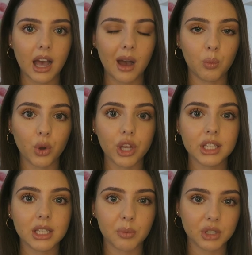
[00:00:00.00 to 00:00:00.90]
and
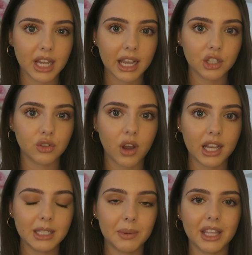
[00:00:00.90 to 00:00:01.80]
works to protect your
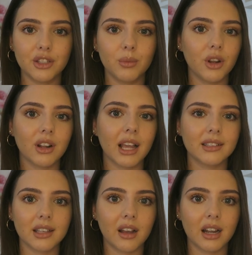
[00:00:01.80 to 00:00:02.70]
eyes, but they don't look
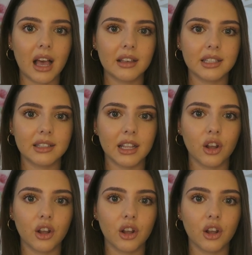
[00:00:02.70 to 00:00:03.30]
like sunglasses.